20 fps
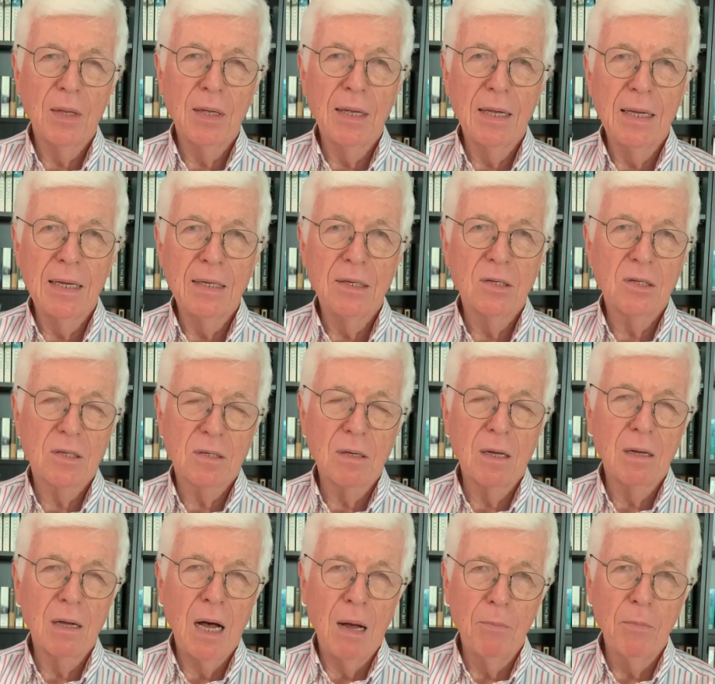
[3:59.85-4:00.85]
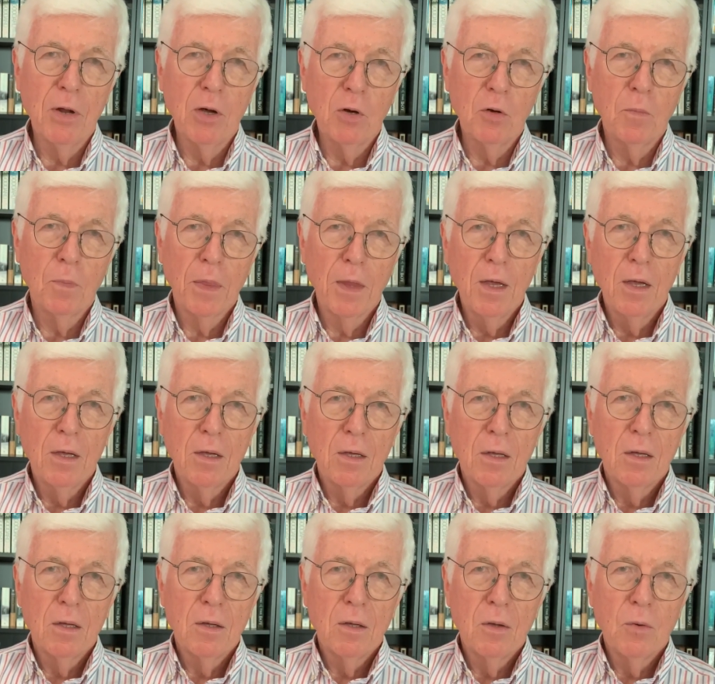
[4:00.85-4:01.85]
is UMNO,
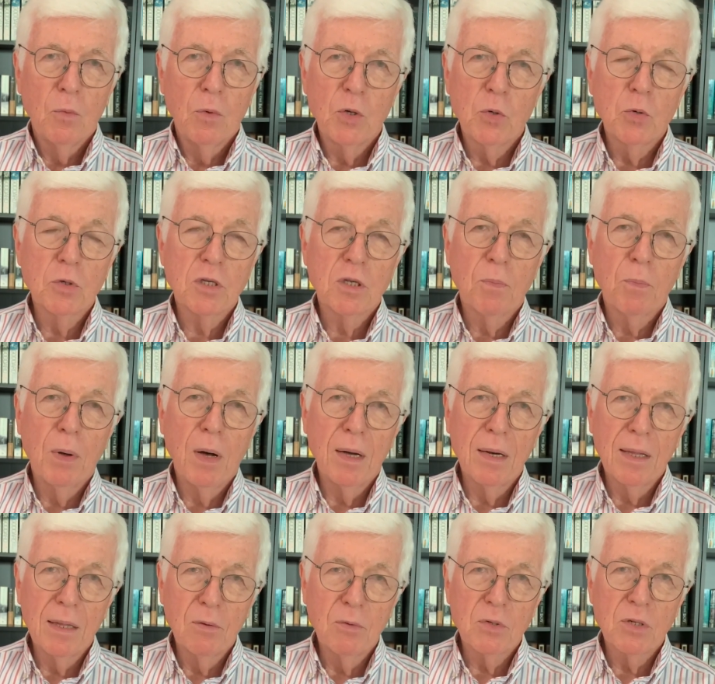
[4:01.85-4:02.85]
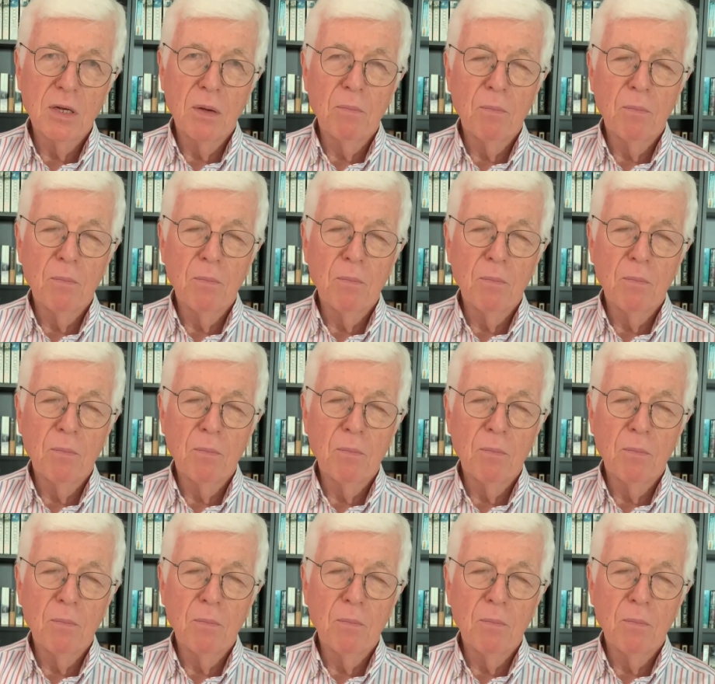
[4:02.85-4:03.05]
which was the party that was in